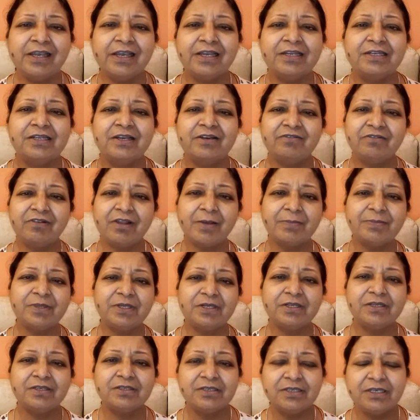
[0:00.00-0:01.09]
they can develop
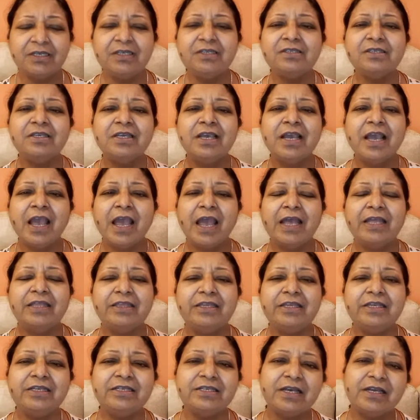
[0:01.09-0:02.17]
the disease. And
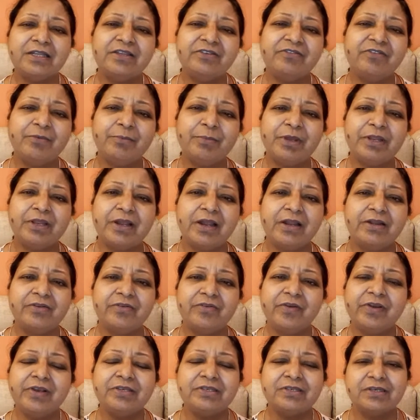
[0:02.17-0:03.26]
these are the women
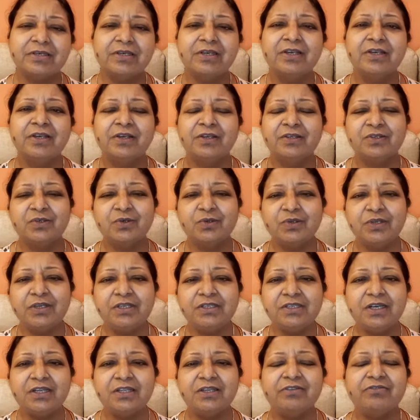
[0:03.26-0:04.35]
at risk. So
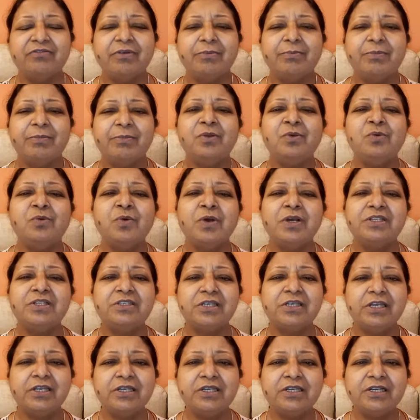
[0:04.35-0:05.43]
these are the women who are
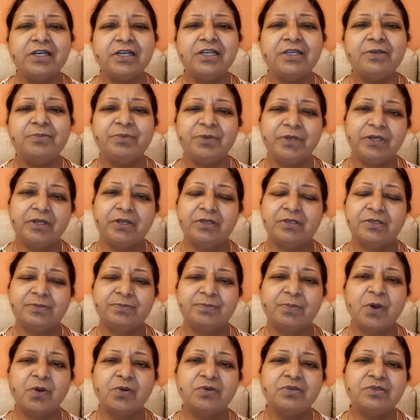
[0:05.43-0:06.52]
genetically
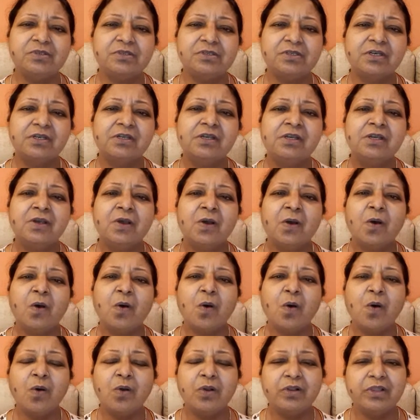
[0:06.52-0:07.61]
predisposed
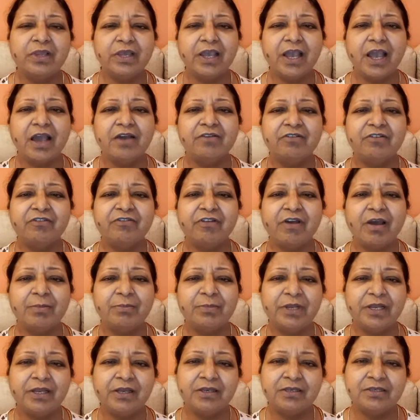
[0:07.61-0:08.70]
or they have a
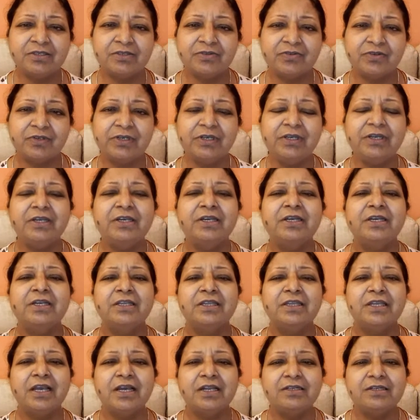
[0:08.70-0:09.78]
family history.
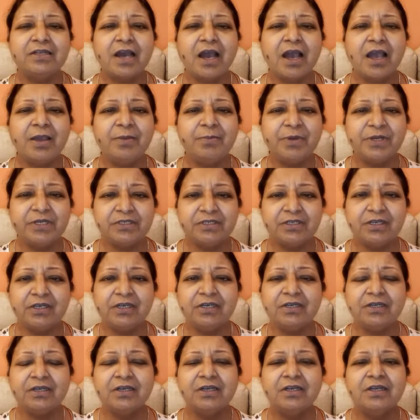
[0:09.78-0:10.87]
They are
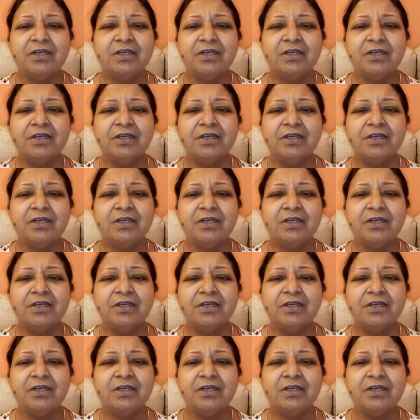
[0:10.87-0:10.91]
diabetic,